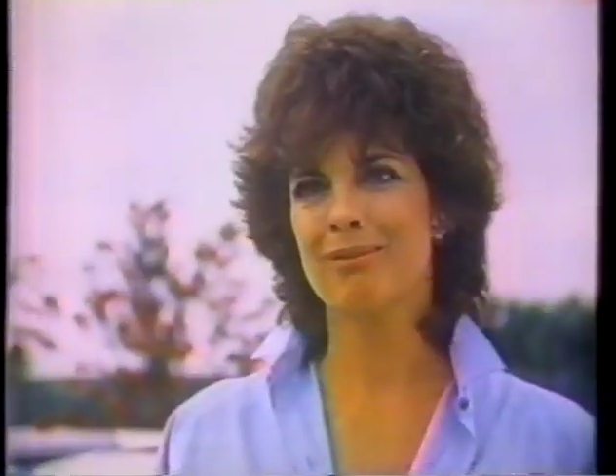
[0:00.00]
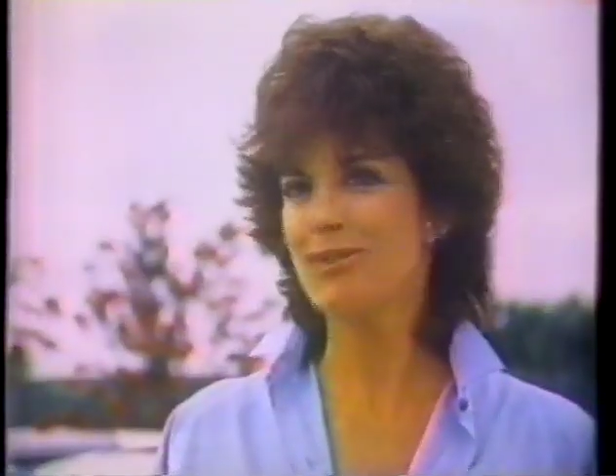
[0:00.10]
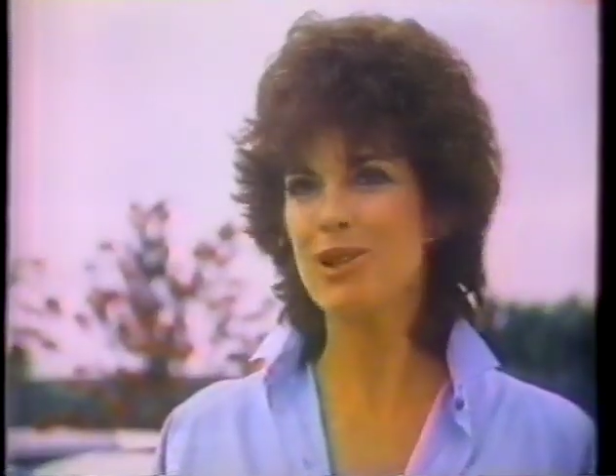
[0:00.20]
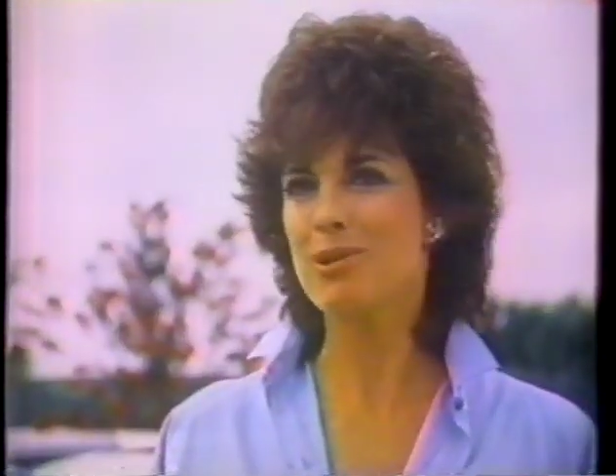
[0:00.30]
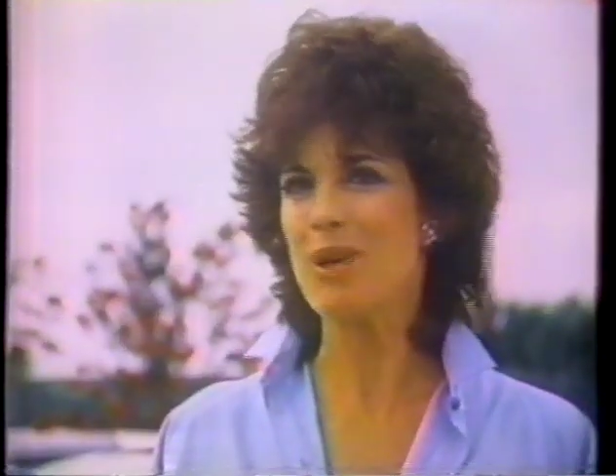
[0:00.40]

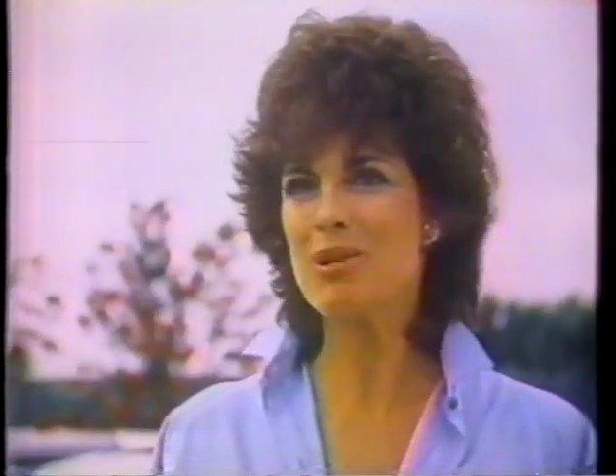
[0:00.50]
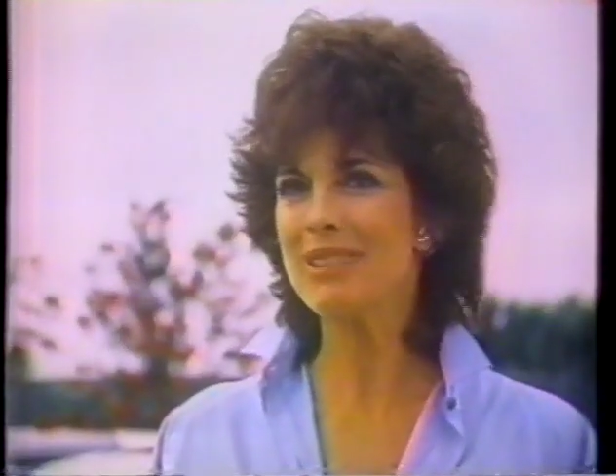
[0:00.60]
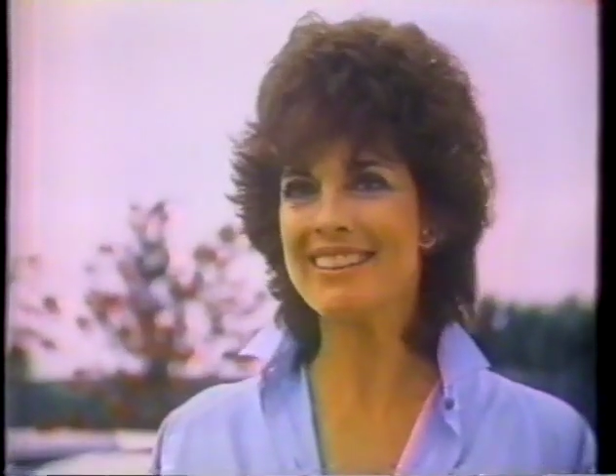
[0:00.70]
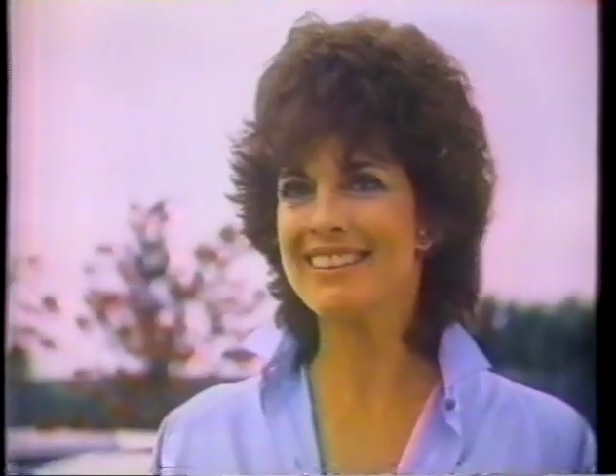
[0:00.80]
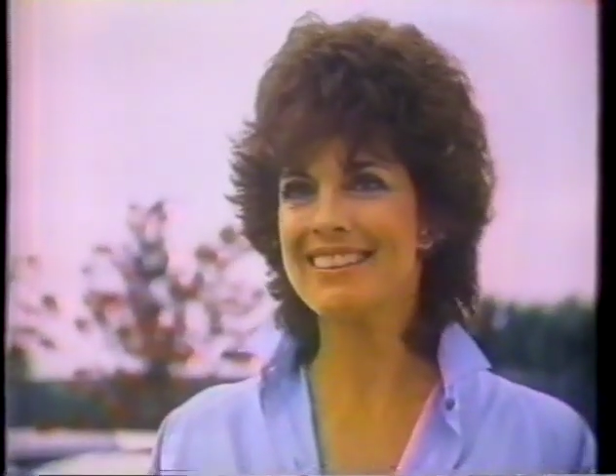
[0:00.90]
No, you
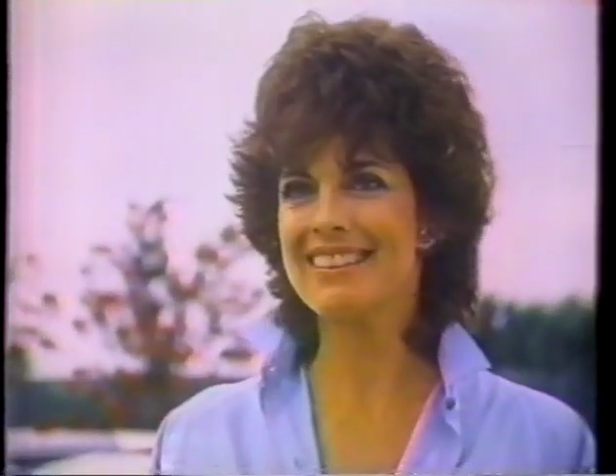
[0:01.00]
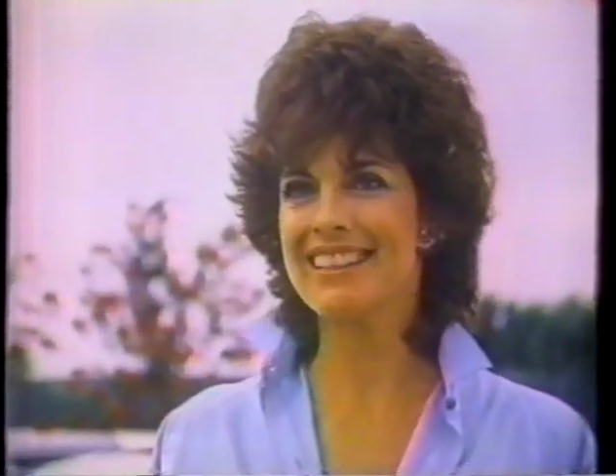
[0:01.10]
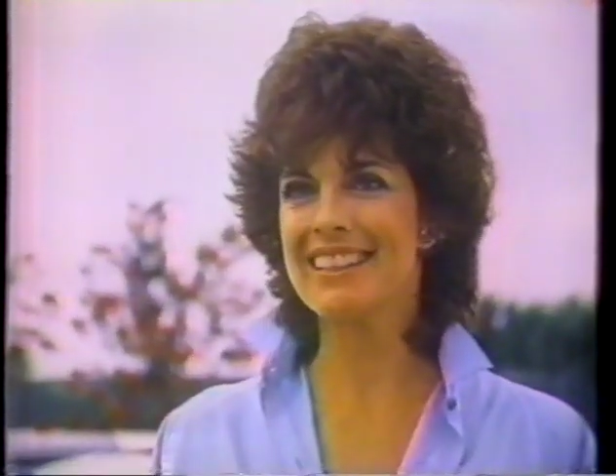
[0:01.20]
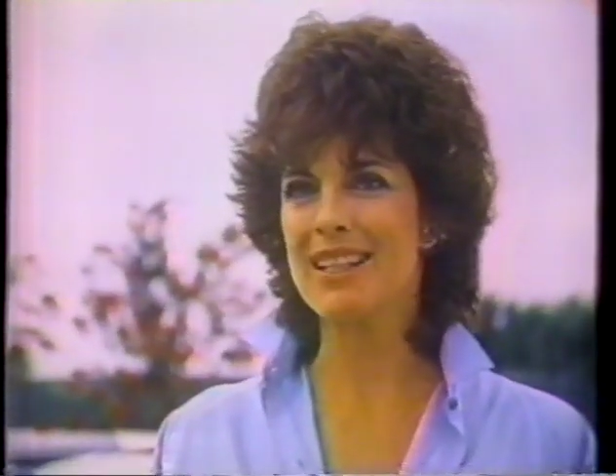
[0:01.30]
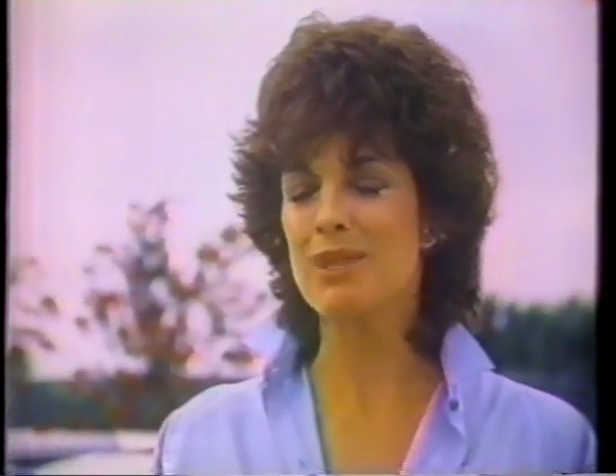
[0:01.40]
won't.
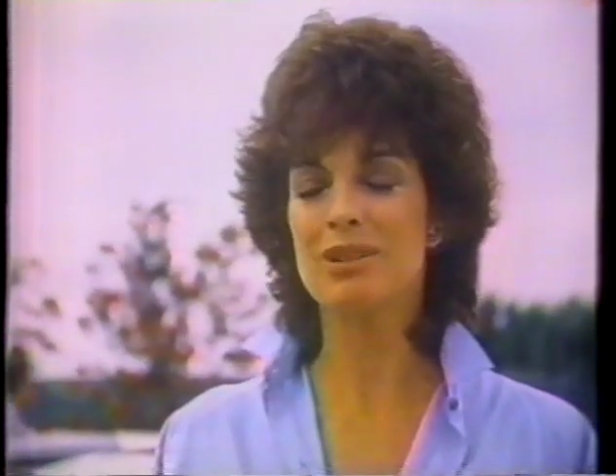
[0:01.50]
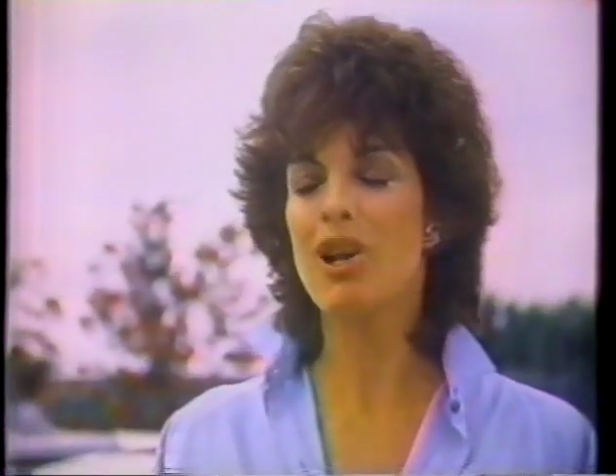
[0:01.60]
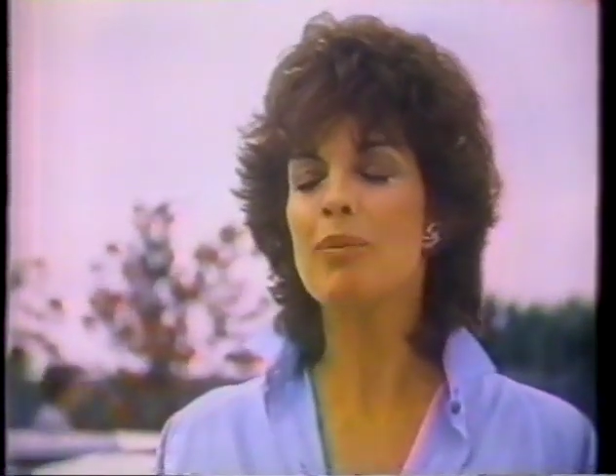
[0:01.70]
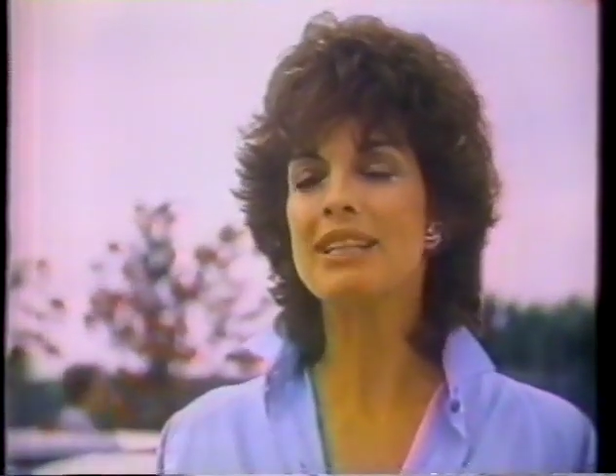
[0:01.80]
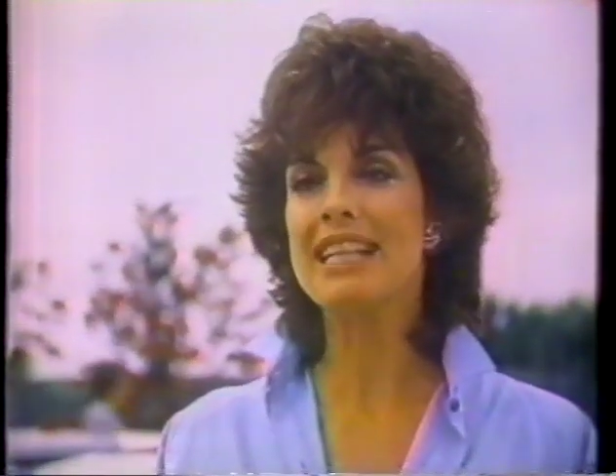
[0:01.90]
No,
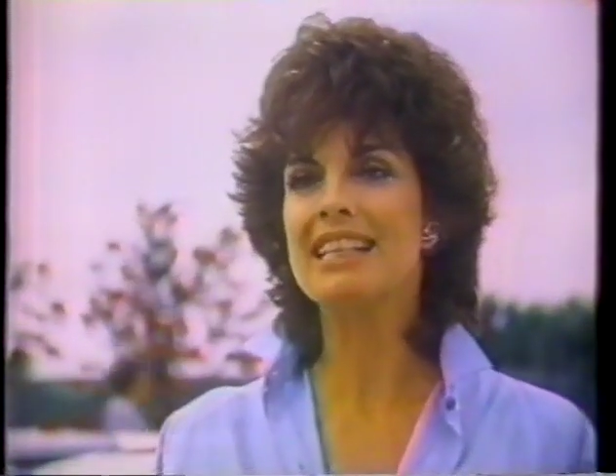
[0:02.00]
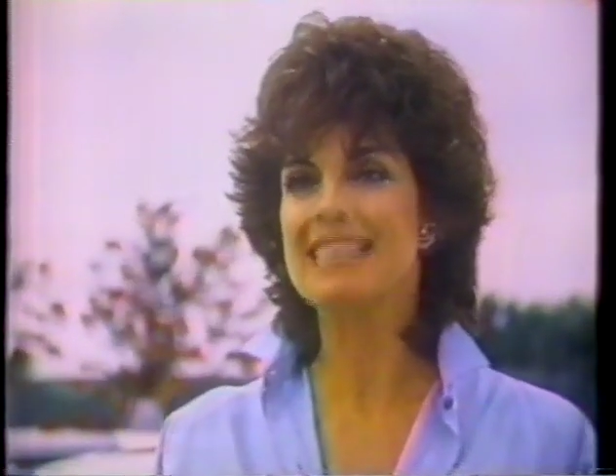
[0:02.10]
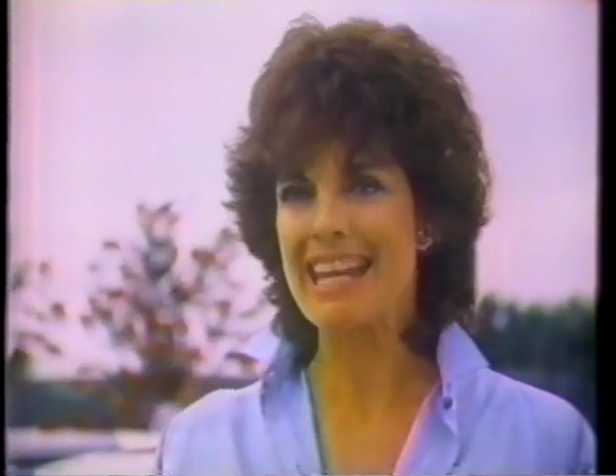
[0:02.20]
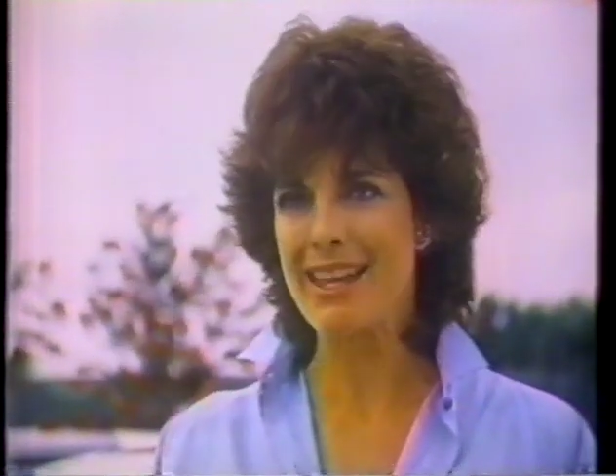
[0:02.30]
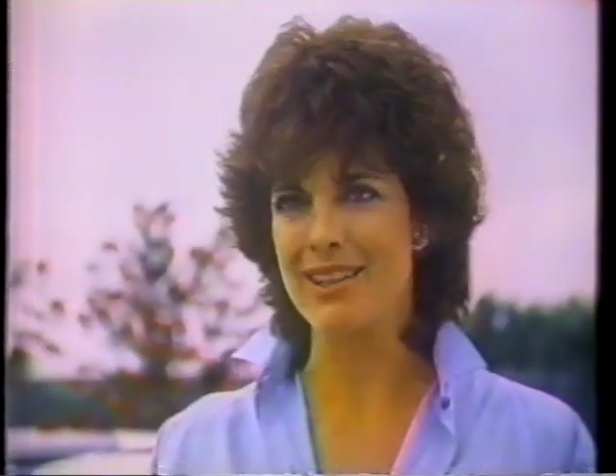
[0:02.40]
we'll all be sitting
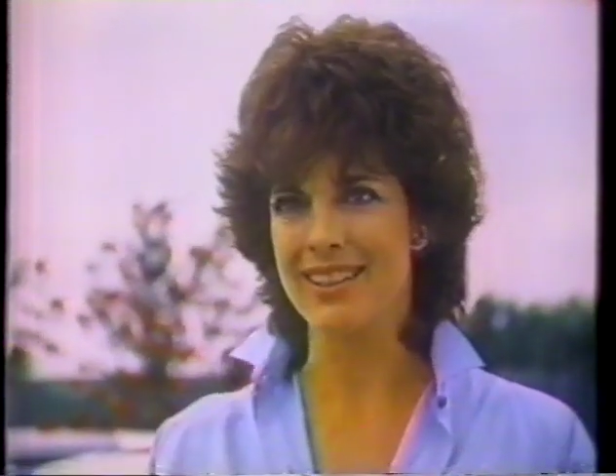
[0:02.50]
together.